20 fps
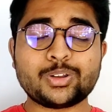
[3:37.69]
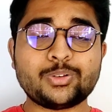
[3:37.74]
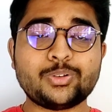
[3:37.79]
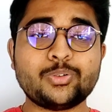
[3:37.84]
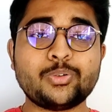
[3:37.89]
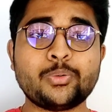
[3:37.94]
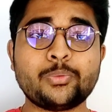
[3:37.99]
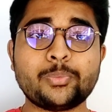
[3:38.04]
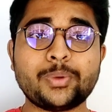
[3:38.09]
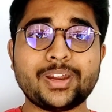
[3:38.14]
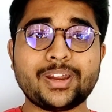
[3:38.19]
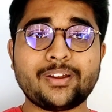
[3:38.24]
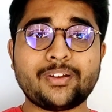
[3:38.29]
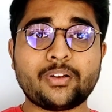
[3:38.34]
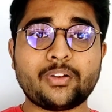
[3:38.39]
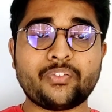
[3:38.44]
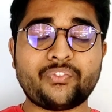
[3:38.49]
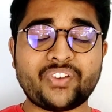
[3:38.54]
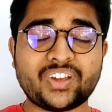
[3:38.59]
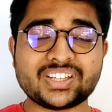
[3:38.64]
you may
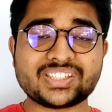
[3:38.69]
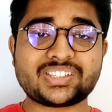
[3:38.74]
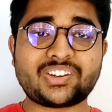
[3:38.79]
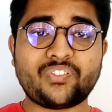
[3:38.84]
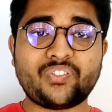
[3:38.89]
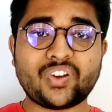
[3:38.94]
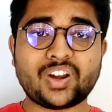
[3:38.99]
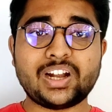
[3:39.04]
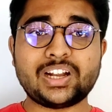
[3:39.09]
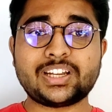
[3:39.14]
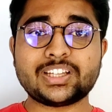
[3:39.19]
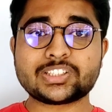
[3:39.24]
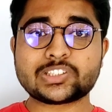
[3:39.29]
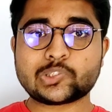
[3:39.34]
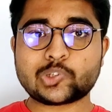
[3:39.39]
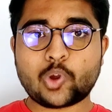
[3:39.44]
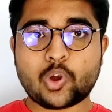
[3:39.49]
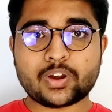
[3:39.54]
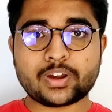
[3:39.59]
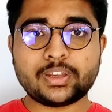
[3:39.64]
face
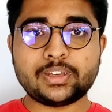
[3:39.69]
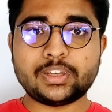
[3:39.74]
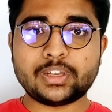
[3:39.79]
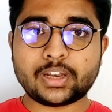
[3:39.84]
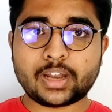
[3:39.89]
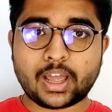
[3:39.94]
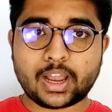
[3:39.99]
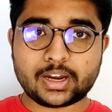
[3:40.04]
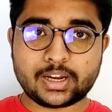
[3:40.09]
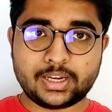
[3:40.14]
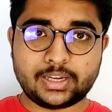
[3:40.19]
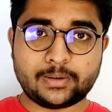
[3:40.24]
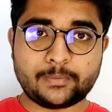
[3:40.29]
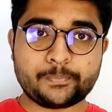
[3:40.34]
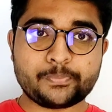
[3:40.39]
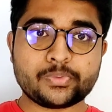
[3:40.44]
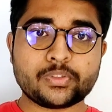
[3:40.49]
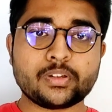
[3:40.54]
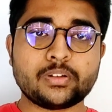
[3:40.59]
difficulties logging in again.